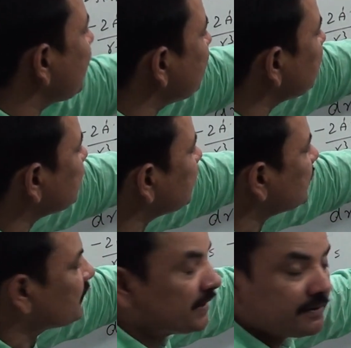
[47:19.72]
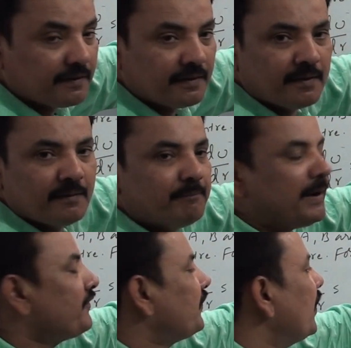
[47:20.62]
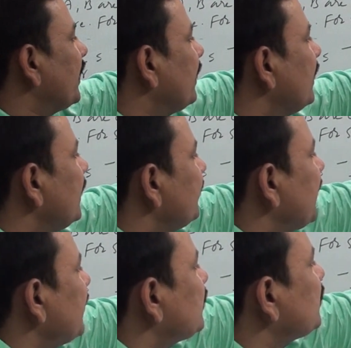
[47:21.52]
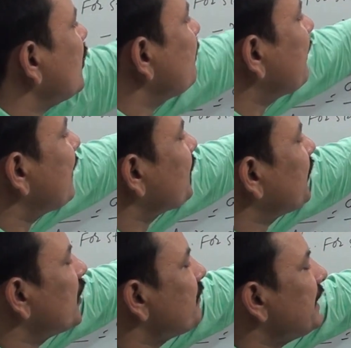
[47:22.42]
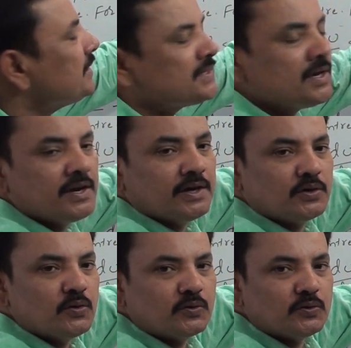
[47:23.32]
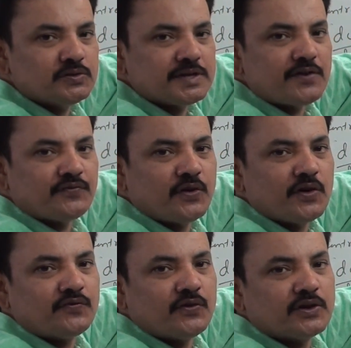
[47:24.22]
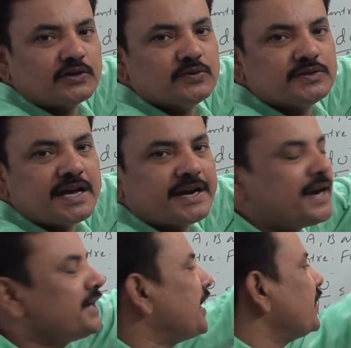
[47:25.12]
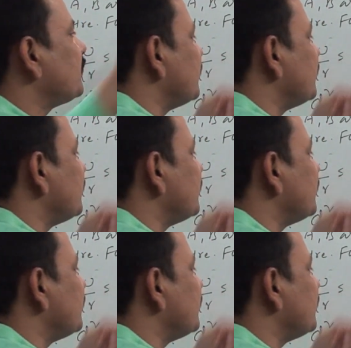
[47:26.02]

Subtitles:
R means this one by 4. Then 2 power 4 means 2 2s are 4, 4 2s are 8, 8